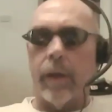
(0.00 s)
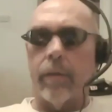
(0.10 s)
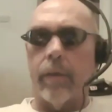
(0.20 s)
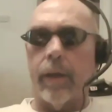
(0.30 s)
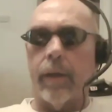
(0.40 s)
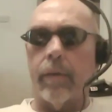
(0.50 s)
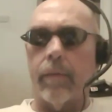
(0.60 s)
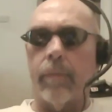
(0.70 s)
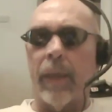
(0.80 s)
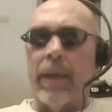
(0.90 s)
I like
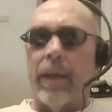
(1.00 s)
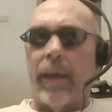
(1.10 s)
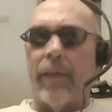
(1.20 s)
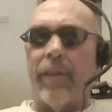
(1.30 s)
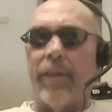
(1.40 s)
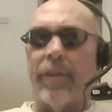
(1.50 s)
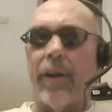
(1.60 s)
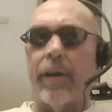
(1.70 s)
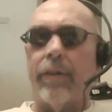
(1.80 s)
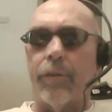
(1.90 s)
it, it's
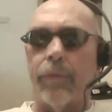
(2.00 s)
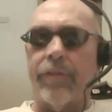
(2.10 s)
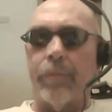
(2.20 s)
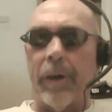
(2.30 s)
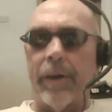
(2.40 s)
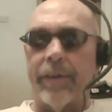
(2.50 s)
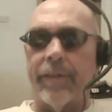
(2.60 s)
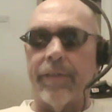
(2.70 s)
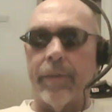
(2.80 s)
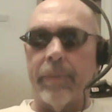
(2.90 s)
hard to respond to
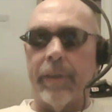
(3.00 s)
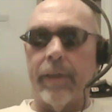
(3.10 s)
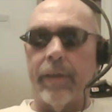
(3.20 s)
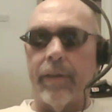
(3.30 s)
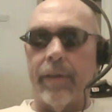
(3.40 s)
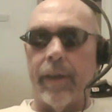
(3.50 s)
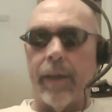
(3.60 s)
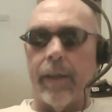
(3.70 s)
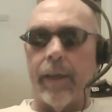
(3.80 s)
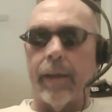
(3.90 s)
something
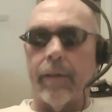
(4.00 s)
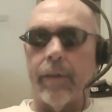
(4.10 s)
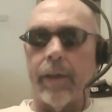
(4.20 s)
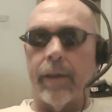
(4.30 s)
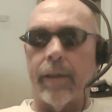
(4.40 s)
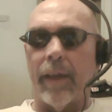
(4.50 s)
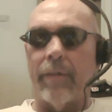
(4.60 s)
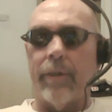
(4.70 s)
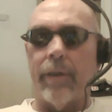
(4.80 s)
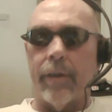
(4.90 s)
like uh, I,
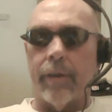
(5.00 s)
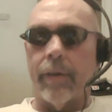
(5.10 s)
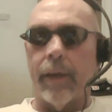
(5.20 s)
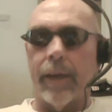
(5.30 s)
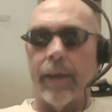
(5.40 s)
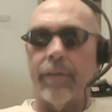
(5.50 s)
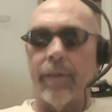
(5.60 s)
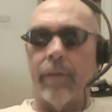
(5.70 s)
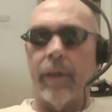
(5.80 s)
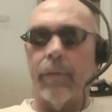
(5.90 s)
you know, I guess
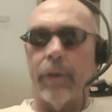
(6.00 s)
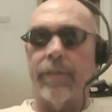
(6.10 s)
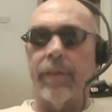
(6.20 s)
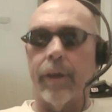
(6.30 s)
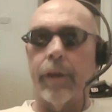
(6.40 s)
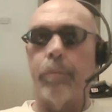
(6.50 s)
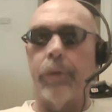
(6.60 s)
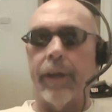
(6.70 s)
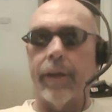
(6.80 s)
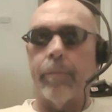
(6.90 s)
it, it, wasn't a good
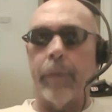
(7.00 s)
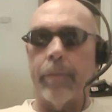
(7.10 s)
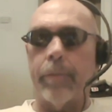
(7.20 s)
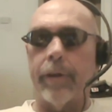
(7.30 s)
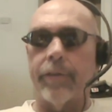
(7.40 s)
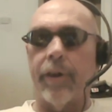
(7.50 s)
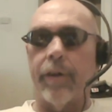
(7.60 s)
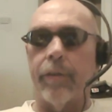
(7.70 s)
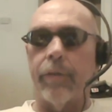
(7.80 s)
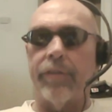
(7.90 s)
plan on my part. It's
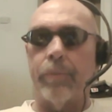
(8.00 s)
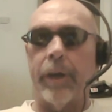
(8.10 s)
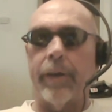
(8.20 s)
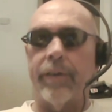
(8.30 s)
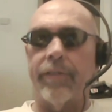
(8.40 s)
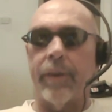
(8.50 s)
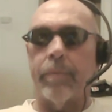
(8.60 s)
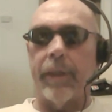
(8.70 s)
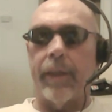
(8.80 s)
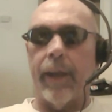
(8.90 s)
hard to respond to
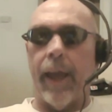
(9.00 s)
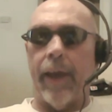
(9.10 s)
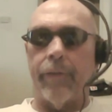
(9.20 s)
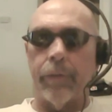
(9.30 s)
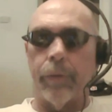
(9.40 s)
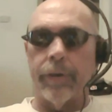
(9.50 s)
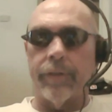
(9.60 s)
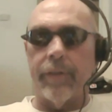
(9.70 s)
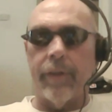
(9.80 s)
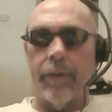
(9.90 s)
something
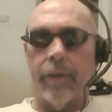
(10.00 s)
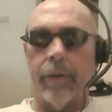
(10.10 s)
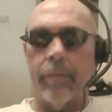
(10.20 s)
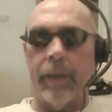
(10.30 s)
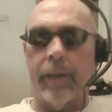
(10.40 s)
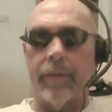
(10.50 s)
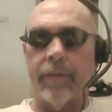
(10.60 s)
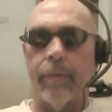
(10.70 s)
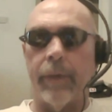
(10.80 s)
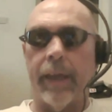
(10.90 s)
afterwards. You know what I mean? Because
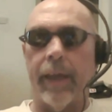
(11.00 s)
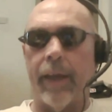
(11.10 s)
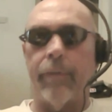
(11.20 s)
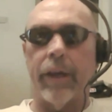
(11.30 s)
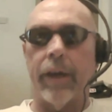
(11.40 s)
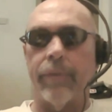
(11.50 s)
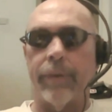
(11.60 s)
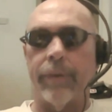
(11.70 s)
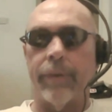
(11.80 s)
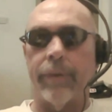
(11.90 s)
then we can't have a oh,
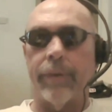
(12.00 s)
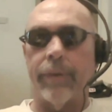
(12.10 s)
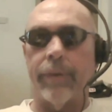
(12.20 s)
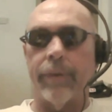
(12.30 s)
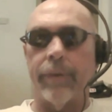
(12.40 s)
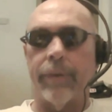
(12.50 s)
conversation yeah. about it.